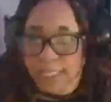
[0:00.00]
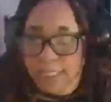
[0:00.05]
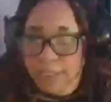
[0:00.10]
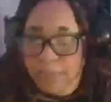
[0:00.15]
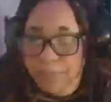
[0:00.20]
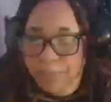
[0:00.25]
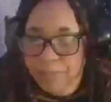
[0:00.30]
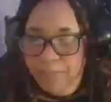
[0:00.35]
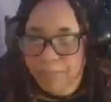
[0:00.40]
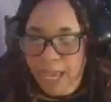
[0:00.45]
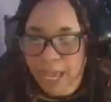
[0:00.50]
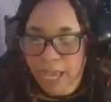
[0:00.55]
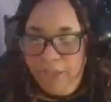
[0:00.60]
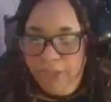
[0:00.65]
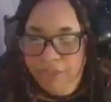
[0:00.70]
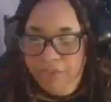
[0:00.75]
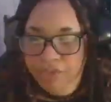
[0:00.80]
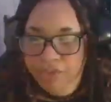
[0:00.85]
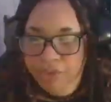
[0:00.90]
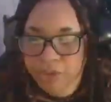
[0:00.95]
the
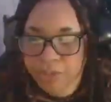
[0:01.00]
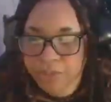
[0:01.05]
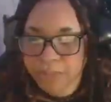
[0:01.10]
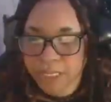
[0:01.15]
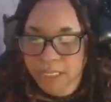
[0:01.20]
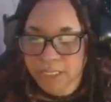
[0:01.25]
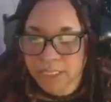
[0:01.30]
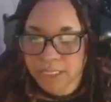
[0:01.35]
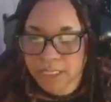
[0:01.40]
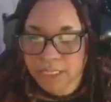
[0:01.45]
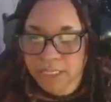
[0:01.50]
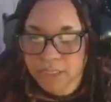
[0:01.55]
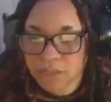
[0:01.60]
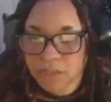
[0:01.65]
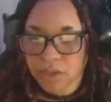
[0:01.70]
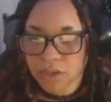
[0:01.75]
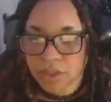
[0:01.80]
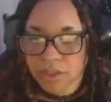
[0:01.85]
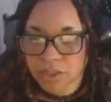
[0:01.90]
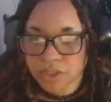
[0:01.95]
bathroom, let's
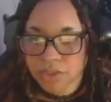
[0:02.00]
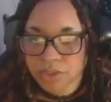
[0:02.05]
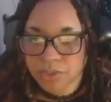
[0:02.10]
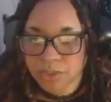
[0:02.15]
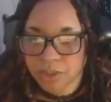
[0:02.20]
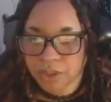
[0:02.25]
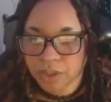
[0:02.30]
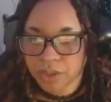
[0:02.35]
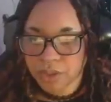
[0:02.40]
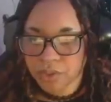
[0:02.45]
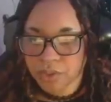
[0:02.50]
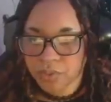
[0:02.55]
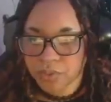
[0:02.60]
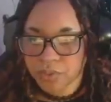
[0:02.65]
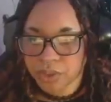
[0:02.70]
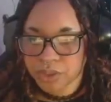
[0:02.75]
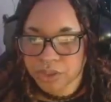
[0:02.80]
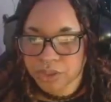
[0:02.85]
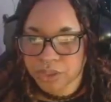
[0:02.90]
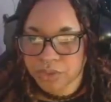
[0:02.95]
also put a
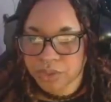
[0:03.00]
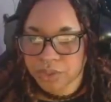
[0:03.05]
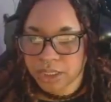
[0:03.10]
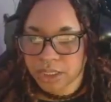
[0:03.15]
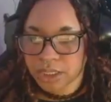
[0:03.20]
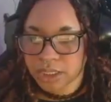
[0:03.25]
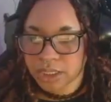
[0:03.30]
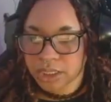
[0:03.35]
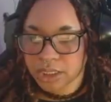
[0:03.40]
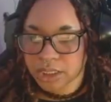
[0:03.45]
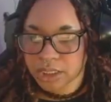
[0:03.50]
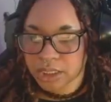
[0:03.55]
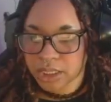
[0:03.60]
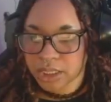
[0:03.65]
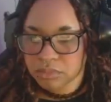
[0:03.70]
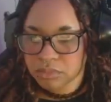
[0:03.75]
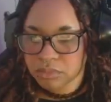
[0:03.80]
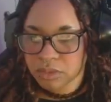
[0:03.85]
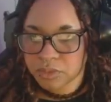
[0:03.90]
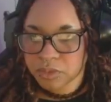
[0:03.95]
window in
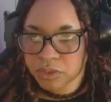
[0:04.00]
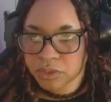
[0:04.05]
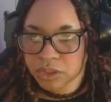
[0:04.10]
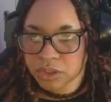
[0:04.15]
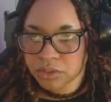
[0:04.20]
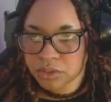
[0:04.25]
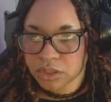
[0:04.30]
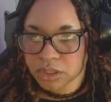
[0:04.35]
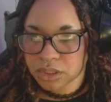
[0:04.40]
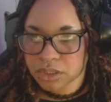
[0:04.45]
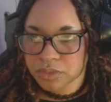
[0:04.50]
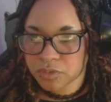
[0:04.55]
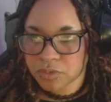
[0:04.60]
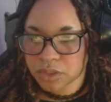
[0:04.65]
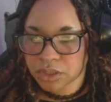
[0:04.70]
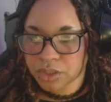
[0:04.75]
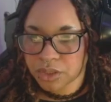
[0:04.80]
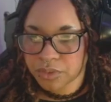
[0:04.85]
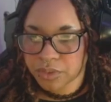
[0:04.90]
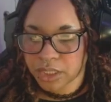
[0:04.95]
here. Maybe we do this
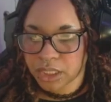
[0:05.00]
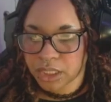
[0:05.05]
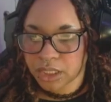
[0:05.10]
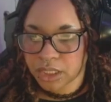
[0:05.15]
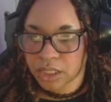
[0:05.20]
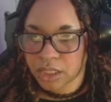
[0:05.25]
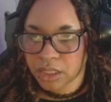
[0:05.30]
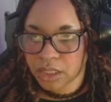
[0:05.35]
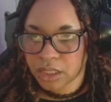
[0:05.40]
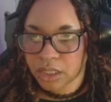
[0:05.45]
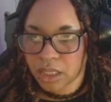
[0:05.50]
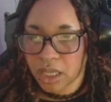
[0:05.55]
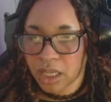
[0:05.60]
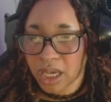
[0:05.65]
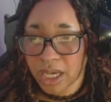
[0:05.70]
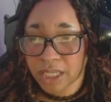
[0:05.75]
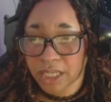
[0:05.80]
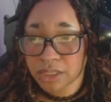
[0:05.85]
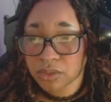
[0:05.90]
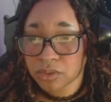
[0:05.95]
window right here.
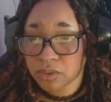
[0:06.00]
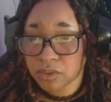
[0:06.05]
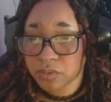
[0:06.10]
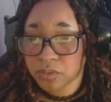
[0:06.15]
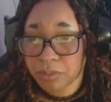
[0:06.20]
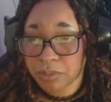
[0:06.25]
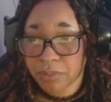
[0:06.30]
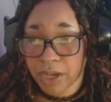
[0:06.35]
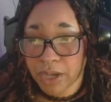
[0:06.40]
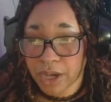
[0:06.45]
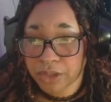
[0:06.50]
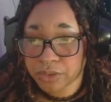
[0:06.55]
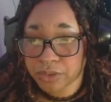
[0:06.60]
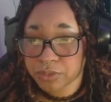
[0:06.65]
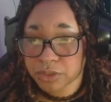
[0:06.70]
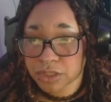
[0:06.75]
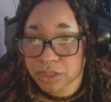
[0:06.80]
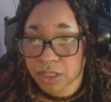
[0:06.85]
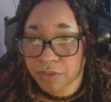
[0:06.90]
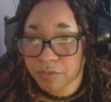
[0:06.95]
I don't know what bathroom
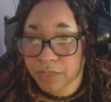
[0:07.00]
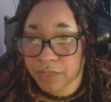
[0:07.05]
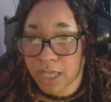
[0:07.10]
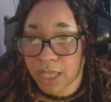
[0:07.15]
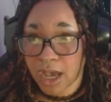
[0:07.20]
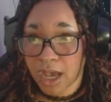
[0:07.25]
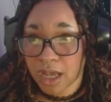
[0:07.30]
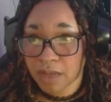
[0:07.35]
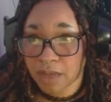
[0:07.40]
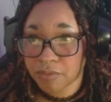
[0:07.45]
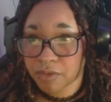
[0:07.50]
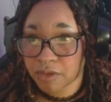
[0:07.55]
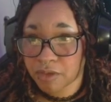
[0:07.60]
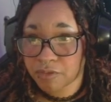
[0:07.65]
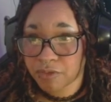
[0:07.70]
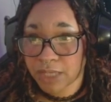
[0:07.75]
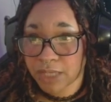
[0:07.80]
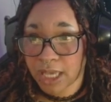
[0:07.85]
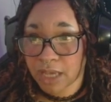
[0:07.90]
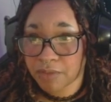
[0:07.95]
stuff we have, if
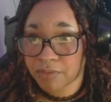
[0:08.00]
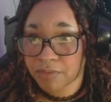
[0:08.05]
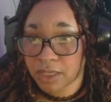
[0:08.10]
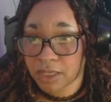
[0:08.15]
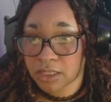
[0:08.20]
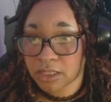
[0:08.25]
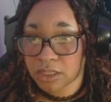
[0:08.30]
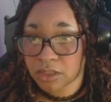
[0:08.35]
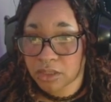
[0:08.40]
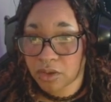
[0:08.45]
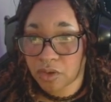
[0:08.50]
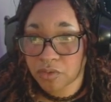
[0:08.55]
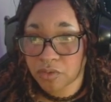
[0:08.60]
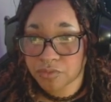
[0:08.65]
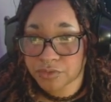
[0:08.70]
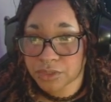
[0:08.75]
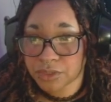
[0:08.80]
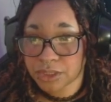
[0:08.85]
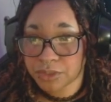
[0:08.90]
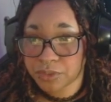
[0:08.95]
we have any.
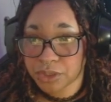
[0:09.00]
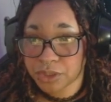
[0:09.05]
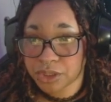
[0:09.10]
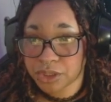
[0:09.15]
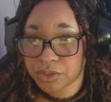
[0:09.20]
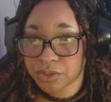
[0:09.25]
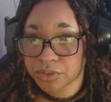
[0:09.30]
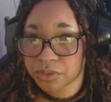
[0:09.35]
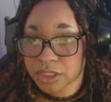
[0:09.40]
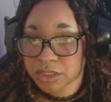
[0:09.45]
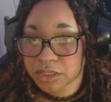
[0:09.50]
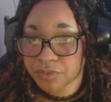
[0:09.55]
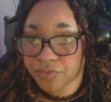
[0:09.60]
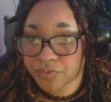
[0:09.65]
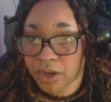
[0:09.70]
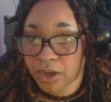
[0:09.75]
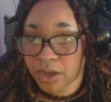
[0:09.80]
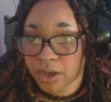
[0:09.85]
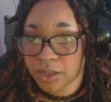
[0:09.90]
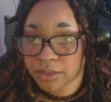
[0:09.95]
Hopefully we do, because if
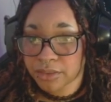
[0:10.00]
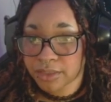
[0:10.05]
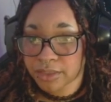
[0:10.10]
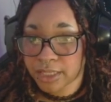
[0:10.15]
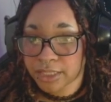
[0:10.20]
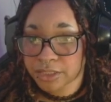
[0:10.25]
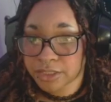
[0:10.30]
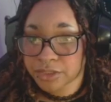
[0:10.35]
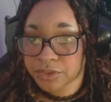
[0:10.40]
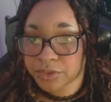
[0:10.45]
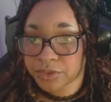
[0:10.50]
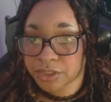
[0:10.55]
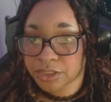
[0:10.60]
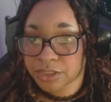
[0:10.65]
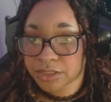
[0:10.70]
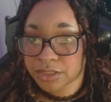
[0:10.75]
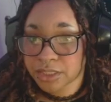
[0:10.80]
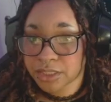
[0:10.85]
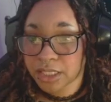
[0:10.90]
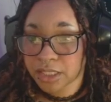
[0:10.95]
not, that is going to
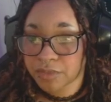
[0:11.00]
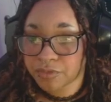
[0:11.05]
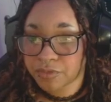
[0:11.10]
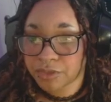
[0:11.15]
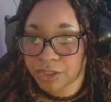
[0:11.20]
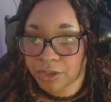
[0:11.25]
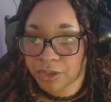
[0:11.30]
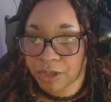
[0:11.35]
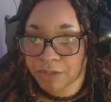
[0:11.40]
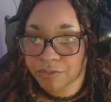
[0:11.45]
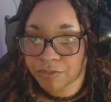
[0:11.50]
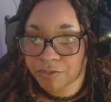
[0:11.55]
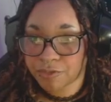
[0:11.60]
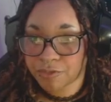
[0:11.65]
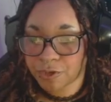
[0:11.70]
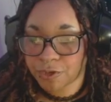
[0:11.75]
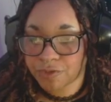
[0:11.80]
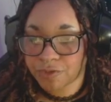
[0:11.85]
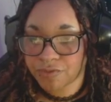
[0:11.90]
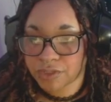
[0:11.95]
suck if we don't have a
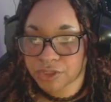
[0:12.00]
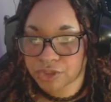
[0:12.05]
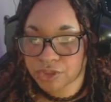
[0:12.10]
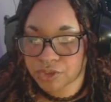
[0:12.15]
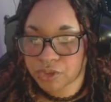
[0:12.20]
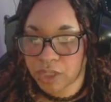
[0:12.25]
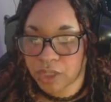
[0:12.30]
fully functional